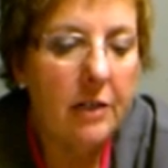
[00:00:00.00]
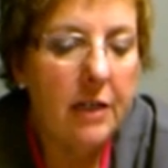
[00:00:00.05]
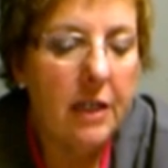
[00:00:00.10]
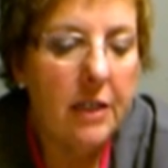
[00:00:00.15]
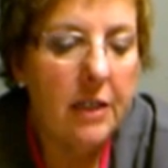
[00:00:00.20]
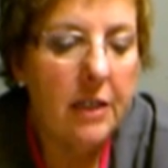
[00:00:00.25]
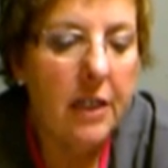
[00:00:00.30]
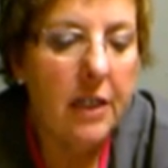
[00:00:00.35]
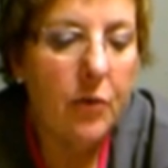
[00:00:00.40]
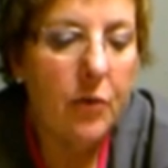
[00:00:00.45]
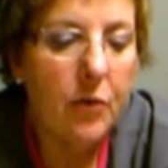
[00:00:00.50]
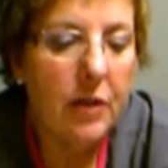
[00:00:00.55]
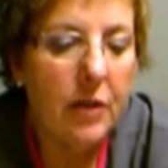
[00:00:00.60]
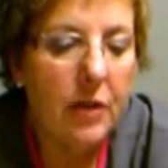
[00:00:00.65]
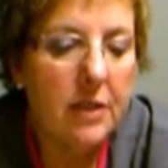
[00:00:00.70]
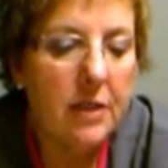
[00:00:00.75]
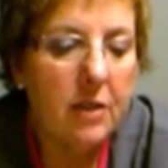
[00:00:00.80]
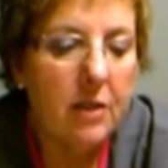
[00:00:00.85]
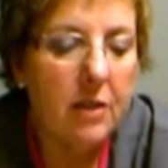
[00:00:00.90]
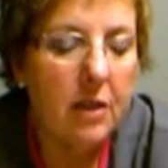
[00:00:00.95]

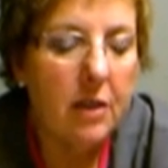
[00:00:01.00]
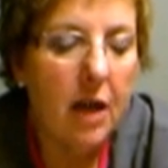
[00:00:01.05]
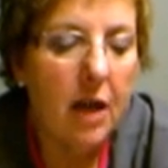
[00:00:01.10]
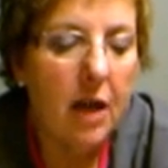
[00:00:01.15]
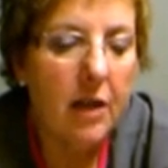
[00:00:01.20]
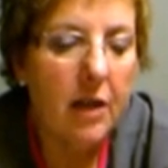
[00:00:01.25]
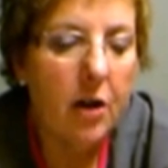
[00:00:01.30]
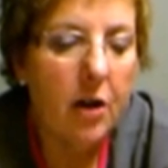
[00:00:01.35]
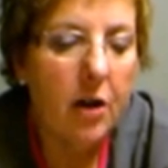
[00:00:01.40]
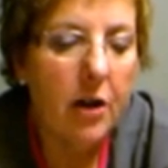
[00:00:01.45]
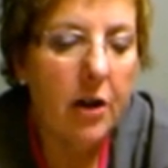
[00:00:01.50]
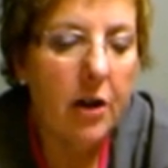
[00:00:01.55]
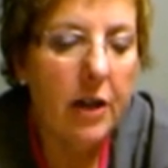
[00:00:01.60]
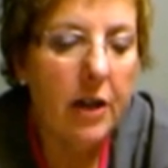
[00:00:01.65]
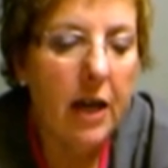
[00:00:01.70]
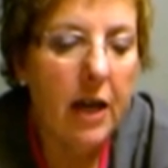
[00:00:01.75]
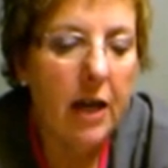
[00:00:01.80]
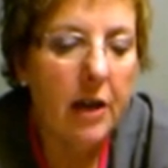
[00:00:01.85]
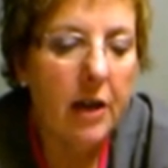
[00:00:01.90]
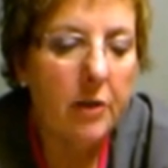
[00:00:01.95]
decrease
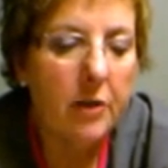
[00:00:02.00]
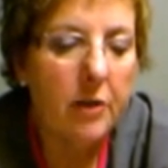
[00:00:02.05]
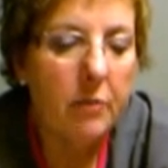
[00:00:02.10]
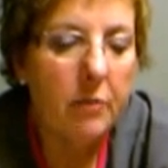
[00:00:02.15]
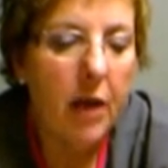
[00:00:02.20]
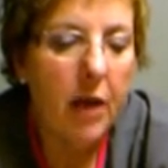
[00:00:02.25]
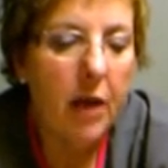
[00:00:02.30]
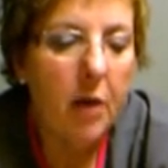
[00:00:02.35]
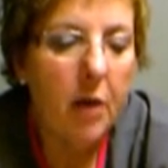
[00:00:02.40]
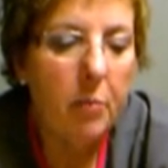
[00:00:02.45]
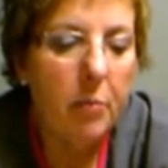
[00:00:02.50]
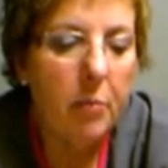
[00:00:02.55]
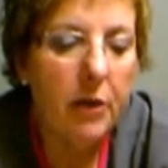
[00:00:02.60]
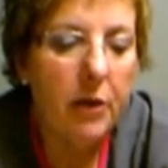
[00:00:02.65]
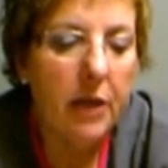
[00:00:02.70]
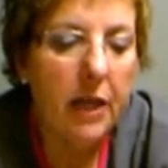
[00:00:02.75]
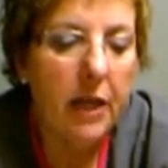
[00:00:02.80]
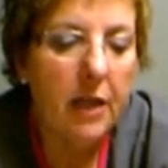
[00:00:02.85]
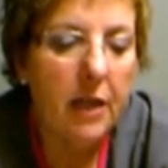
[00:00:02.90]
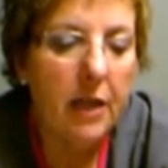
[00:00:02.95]
cardiac
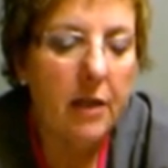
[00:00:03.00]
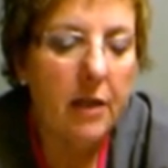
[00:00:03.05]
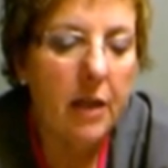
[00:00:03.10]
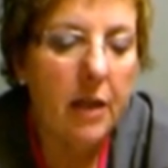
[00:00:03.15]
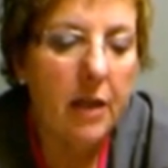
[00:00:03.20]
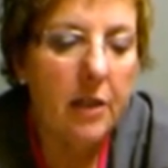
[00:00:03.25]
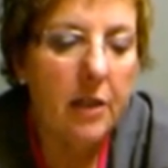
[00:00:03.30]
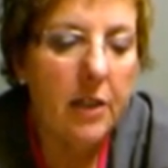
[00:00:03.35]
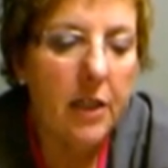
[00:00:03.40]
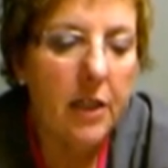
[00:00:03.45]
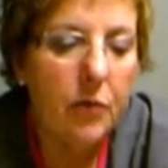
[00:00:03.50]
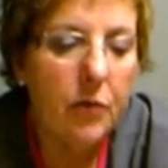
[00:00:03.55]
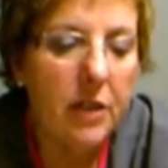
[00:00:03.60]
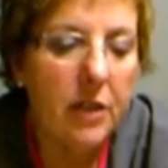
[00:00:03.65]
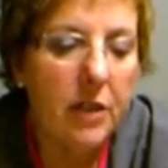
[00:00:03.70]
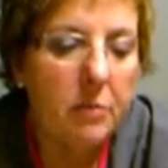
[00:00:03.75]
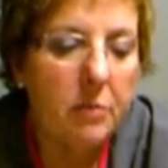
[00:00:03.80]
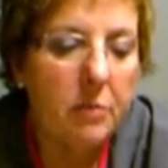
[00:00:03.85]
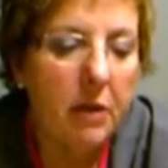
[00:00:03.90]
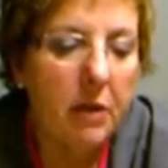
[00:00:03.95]
output and
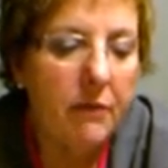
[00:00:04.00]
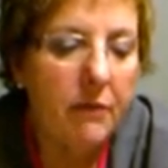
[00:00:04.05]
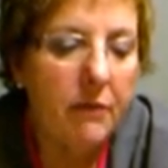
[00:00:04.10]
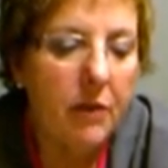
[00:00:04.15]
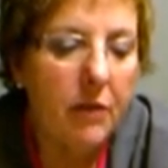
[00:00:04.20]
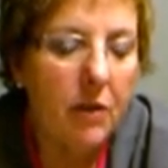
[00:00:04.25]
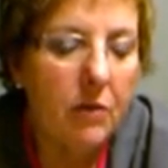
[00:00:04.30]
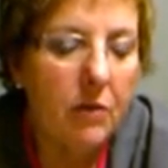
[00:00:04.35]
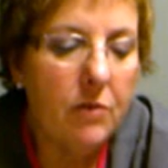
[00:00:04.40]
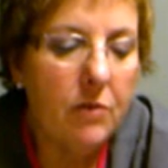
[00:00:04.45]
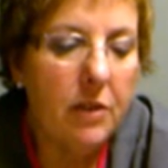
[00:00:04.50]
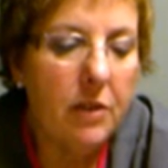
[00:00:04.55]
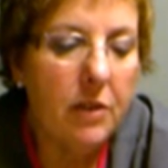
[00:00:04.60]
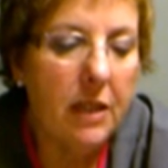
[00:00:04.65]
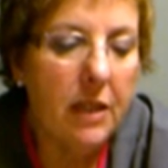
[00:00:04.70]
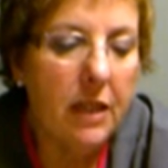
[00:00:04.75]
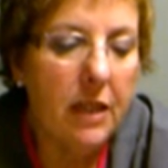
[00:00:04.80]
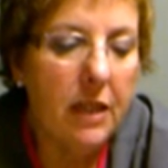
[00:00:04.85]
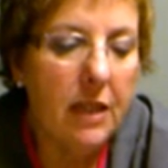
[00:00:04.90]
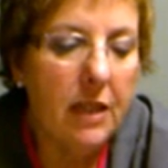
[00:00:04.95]
decrease blood flow to the
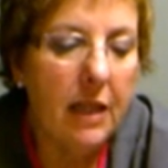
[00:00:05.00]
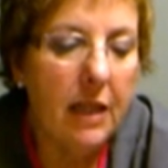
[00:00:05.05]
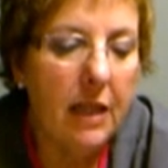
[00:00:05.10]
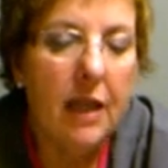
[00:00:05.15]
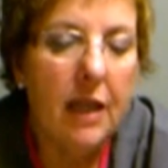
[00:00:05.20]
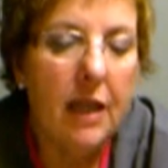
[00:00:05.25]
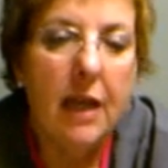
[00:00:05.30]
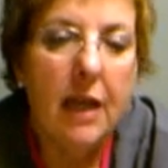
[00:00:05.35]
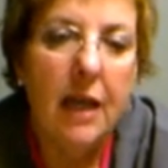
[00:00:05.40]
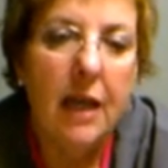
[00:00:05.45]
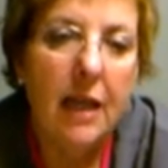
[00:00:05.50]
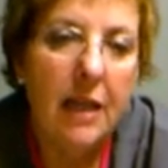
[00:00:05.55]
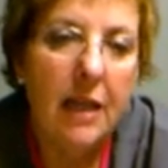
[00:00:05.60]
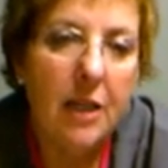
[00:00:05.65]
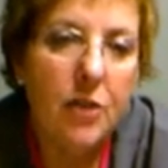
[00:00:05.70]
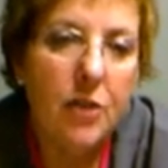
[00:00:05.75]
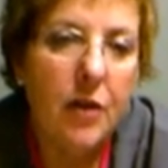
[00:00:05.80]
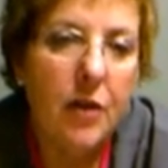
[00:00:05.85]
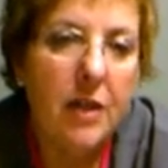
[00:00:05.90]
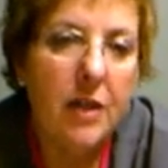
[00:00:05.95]
kidney. Any
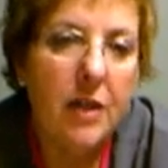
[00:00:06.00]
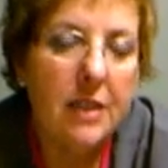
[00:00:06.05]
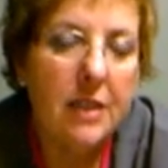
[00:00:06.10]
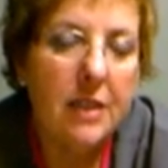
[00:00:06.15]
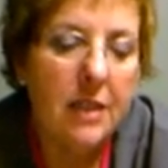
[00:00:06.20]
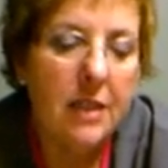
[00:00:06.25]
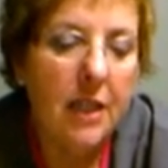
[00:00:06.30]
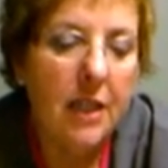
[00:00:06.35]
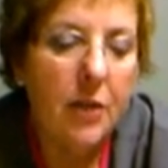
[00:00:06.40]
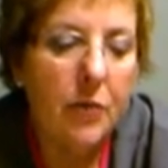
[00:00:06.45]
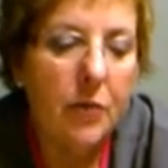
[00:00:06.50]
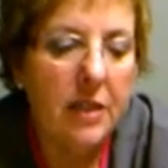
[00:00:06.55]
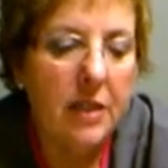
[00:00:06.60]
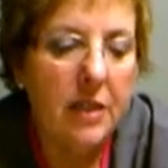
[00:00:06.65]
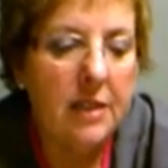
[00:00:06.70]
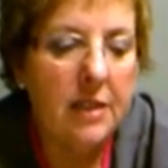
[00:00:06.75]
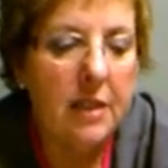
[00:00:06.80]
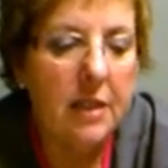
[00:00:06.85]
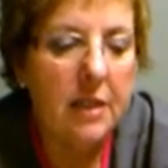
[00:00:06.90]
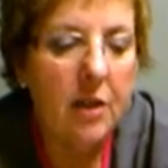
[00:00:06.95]
drugs that decrease
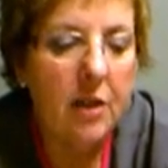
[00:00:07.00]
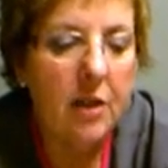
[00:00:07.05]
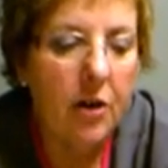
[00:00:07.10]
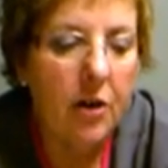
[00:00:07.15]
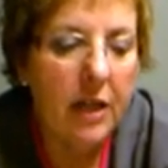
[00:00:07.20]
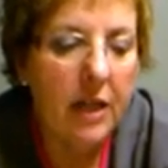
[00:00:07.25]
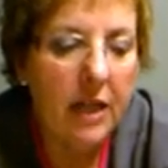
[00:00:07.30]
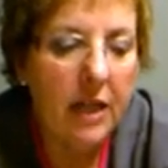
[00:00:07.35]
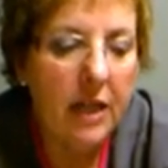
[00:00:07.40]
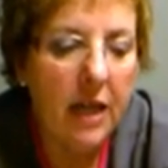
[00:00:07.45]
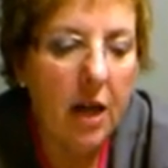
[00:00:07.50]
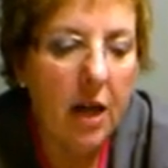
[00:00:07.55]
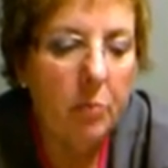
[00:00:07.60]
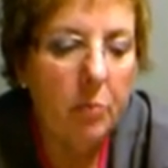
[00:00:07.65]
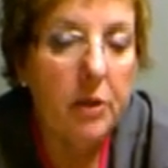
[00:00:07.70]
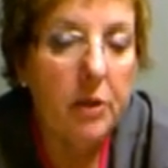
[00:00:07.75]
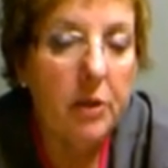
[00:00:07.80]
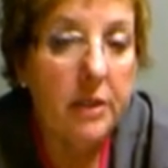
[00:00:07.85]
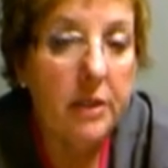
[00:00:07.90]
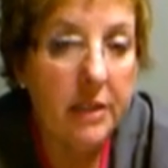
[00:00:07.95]
the cardiac
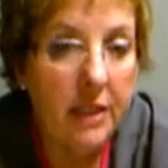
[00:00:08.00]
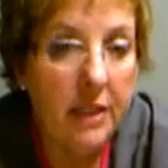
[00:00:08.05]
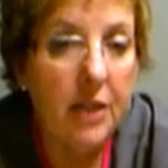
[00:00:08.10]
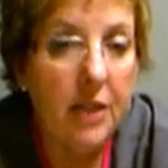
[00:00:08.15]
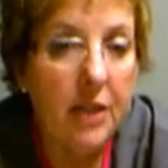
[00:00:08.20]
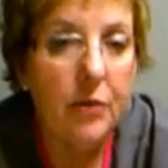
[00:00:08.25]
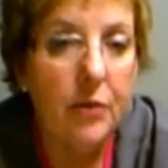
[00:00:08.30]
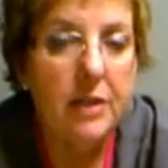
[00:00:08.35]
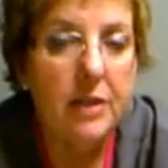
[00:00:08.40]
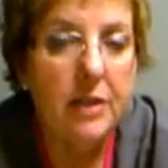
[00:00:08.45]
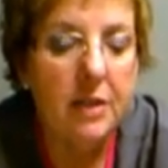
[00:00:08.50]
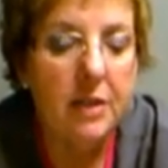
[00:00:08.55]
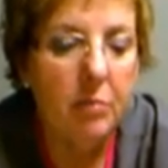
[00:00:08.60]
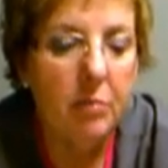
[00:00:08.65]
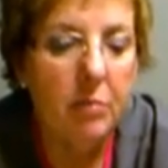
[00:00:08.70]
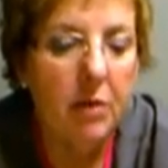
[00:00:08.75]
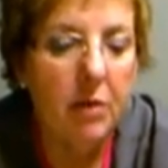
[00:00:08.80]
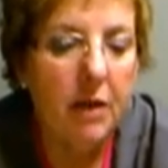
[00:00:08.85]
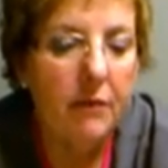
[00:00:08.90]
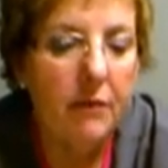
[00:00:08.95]
output decrease the
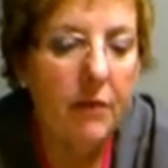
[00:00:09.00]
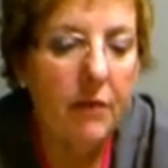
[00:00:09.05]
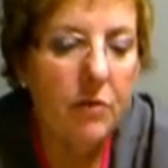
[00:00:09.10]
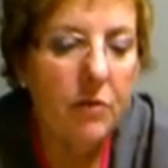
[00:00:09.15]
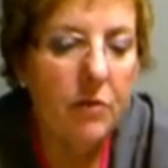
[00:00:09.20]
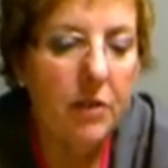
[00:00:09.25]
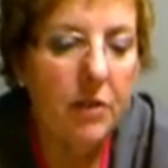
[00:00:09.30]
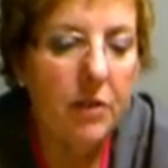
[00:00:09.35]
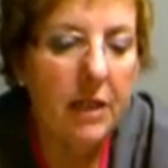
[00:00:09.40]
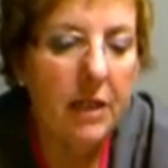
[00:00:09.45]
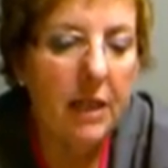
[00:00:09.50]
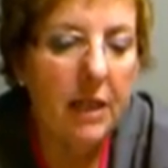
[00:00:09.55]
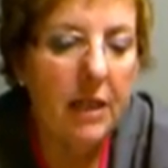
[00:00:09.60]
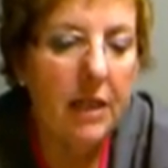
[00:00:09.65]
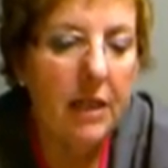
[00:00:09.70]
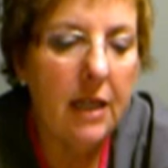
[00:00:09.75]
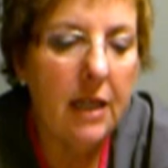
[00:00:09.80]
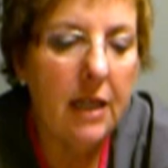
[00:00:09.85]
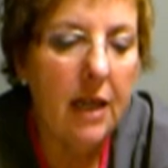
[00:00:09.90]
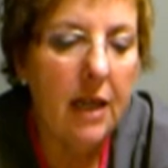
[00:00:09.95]
blood flow to the
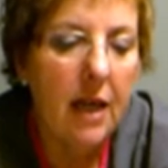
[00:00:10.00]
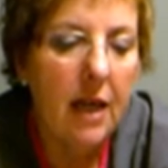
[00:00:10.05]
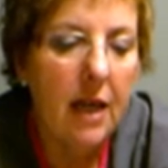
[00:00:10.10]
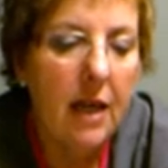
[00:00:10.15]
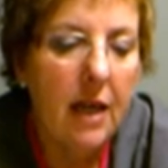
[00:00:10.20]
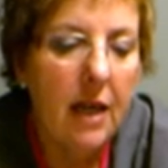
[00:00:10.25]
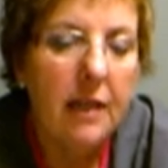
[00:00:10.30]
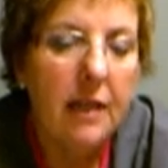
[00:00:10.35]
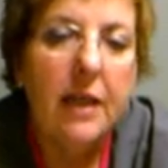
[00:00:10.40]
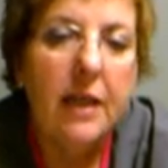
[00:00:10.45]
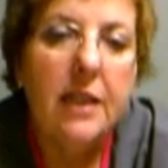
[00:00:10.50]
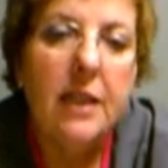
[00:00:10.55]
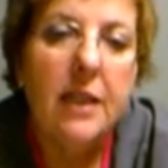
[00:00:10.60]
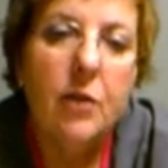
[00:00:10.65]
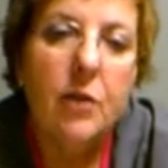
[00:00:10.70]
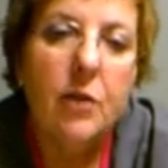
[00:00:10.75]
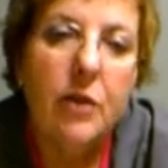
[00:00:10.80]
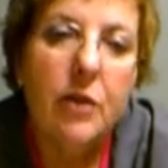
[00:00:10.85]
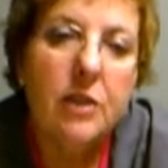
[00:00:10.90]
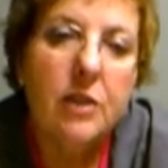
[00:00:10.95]
kidney. They
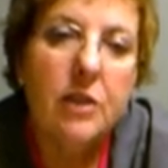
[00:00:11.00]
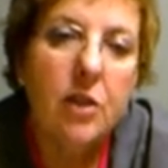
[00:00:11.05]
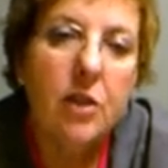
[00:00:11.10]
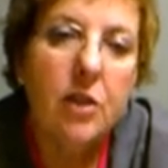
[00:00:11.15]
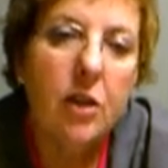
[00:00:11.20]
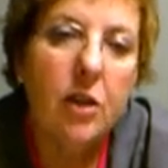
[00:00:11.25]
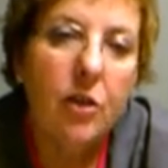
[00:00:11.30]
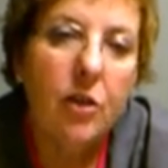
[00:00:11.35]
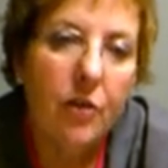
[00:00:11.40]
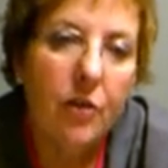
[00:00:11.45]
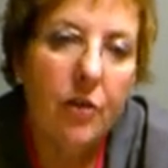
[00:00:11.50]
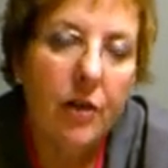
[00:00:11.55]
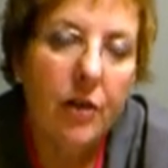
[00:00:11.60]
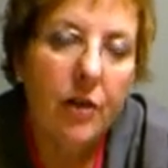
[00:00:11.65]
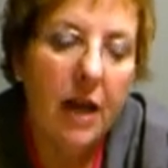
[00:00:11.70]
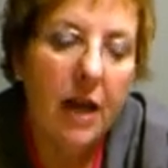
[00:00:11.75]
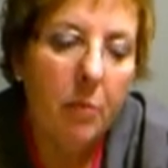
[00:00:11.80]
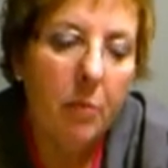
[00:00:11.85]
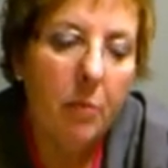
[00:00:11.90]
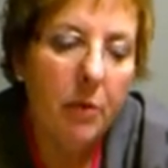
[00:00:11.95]
decrease urine
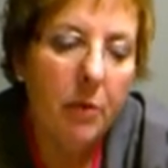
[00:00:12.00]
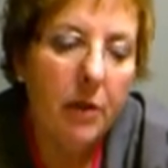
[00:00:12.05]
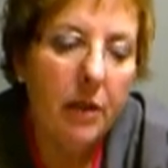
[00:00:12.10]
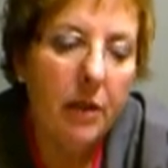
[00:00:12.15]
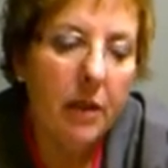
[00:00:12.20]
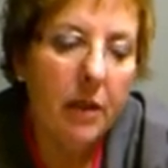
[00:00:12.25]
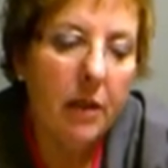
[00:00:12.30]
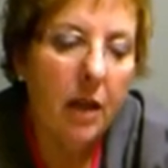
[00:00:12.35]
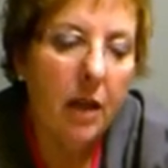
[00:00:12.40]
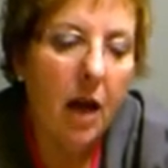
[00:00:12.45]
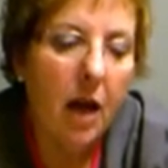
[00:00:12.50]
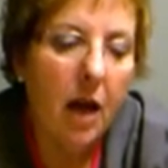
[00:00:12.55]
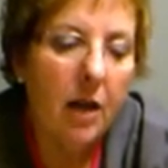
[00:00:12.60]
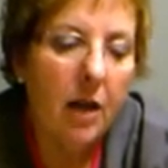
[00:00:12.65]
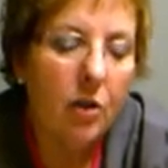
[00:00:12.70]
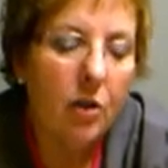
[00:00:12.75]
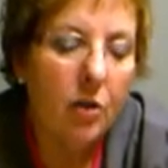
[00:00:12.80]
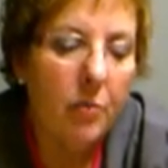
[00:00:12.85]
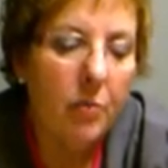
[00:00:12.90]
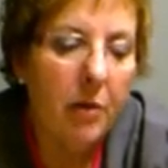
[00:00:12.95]
output,
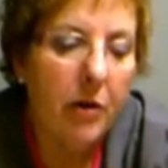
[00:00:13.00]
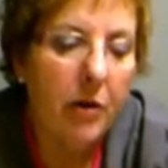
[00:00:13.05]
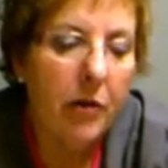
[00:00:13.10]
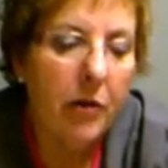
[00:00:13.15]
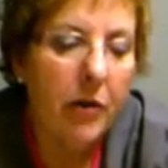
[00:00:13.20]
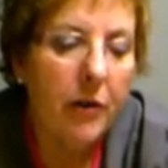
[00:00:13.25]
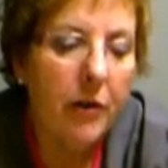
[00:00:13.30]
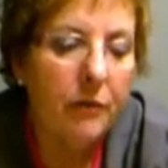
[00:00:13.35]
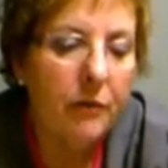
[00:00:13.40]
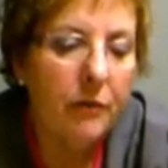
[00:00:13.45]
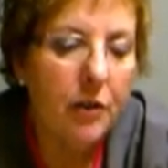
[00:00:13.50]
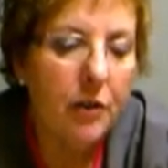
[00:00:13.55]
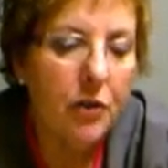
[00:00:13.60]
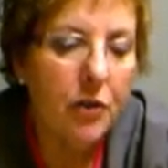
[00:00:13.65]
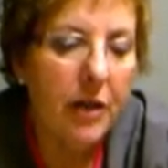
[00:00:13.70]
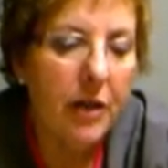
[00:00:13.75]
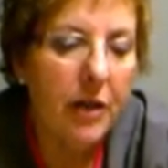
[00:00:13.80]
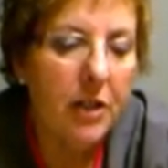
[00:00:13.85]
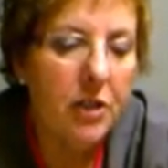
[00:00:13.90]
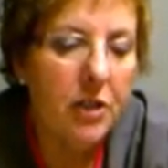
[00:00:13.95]
glomerular
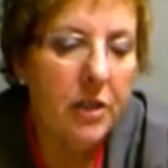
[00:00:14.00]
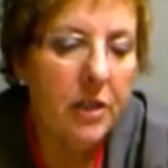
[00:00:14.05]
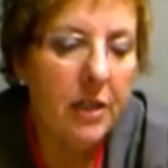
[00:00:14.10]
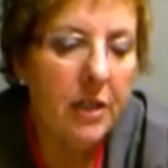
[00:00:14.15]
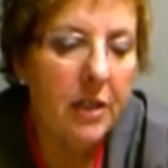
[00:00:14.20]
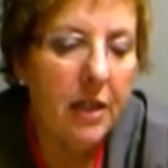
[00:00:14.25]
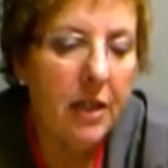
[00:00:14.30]
filtration.